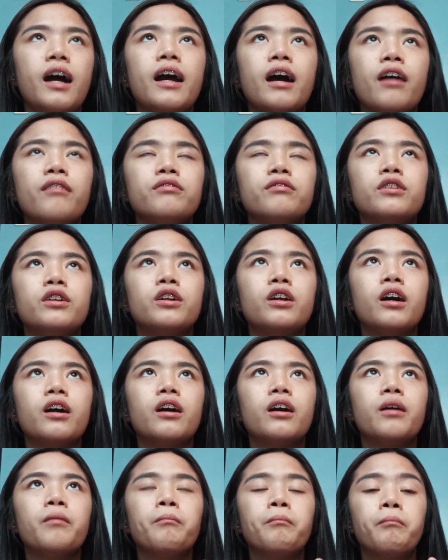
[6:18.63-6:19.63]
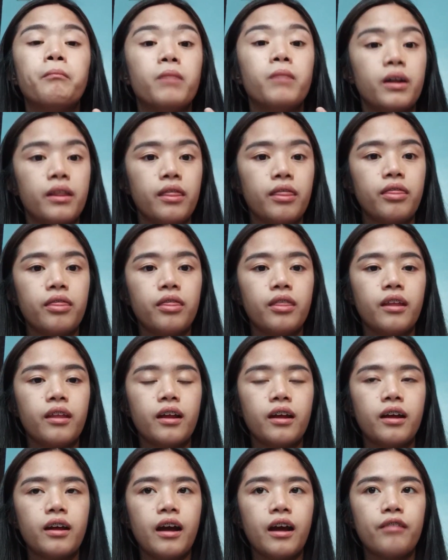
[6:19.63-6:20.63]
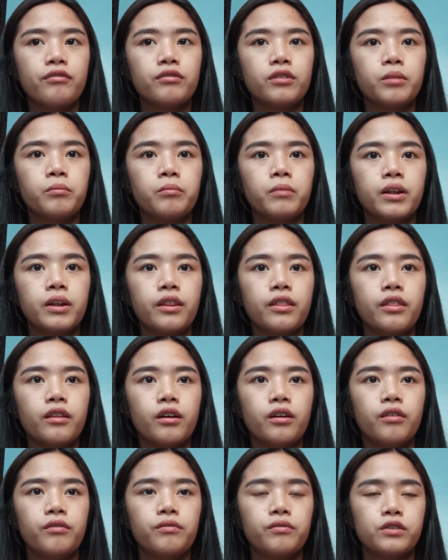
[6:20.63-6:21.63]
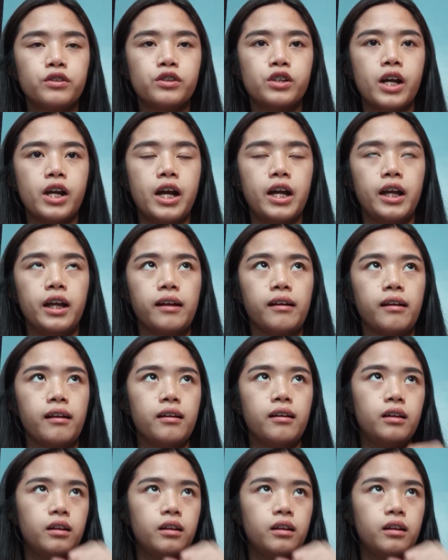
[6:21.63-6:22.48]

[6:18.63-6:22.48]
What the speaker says: After a month of trying